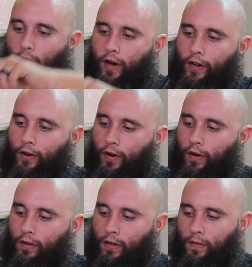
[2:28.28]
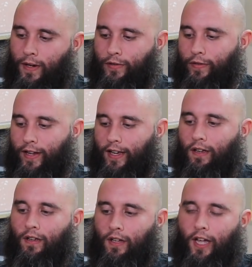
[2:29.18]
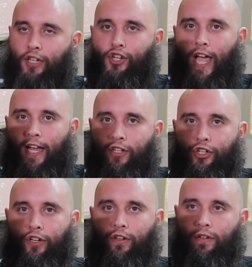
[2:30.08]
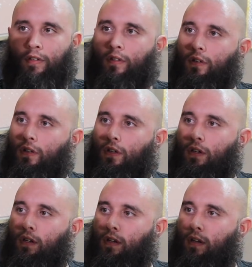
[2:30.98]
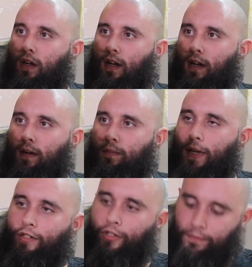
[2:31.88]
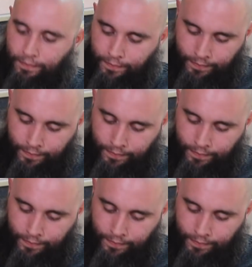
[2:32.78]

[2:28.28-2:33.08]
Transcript: boy and a girl. Reminds me of like a Jack and Jill picture.